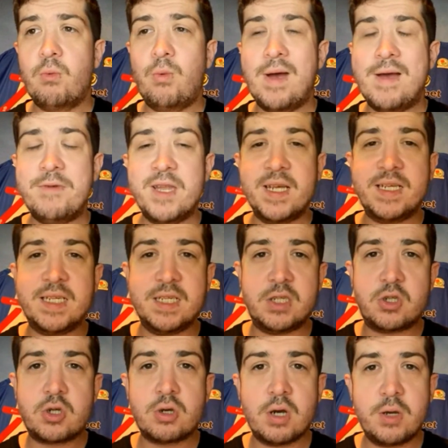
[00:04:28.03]
whether this
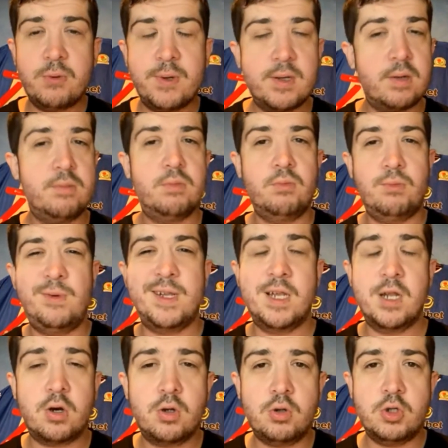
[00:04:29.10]
is true, we're
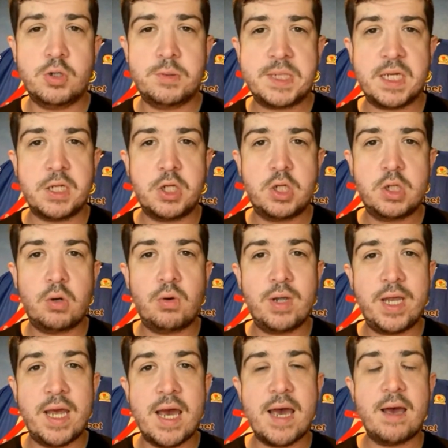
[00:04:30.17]
not 100%
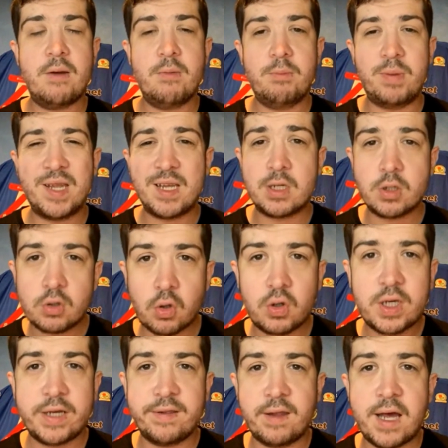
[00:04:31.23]
sure yet, but it's
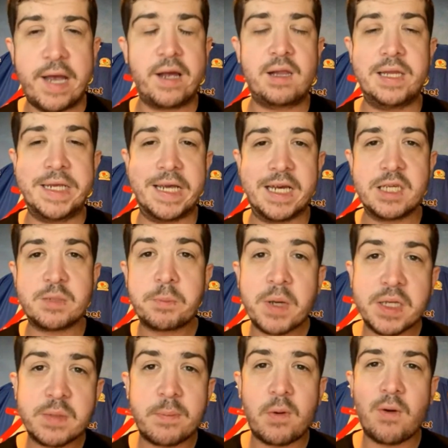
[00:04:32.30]
looking likely.
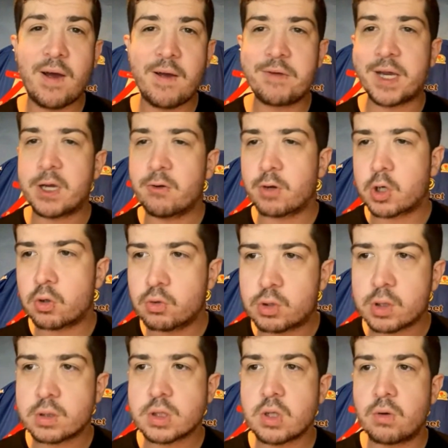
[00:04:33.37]
Sport, I think, are a
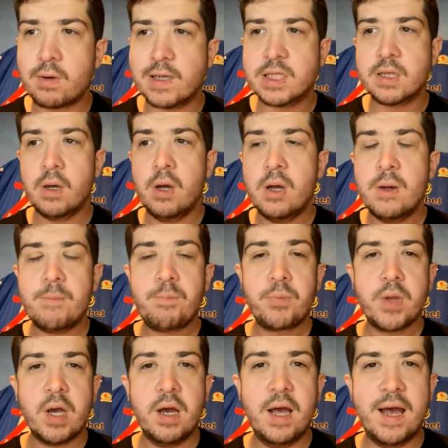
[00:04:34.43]
good source.
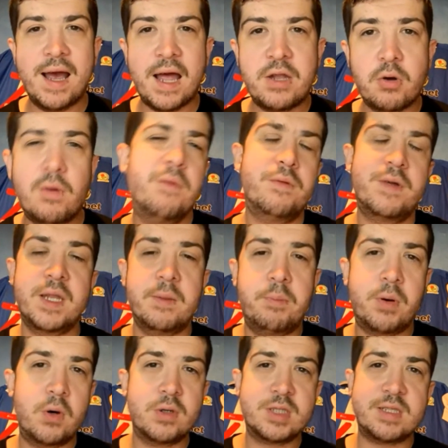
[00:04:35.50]
Uh, I don't think they
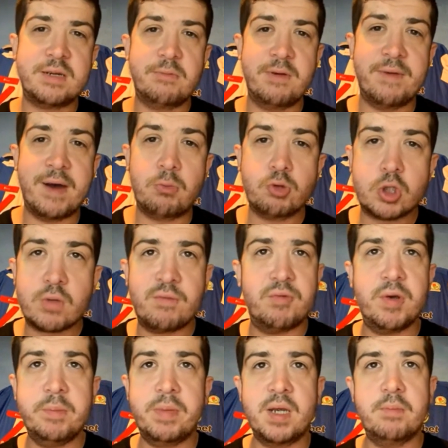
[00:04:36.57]
post it without
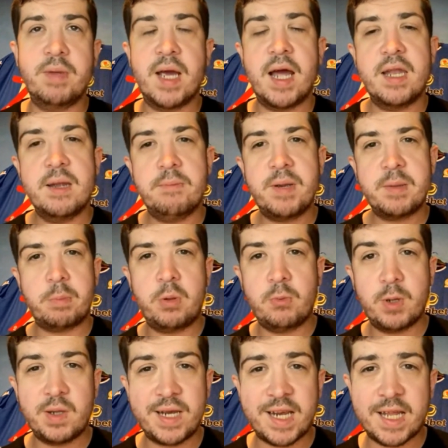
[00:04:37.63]
something being behind it. People
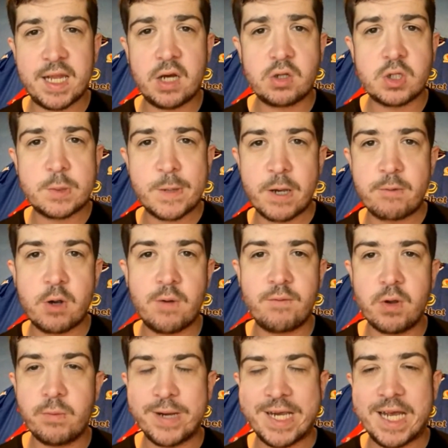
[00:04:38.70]
were linking it on Twitter
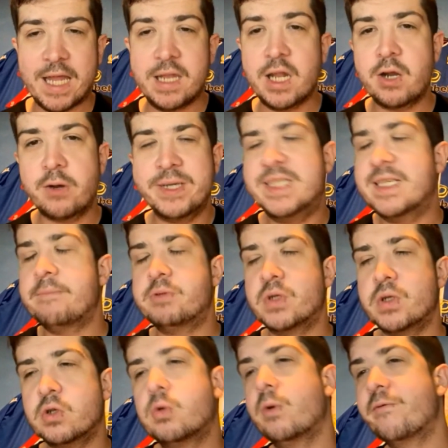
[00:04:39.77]
over the weekend. I know his
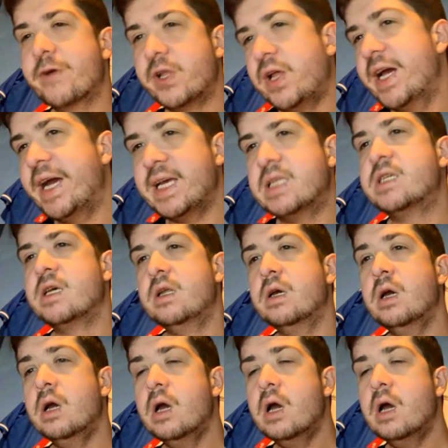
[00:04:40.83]
absence was related to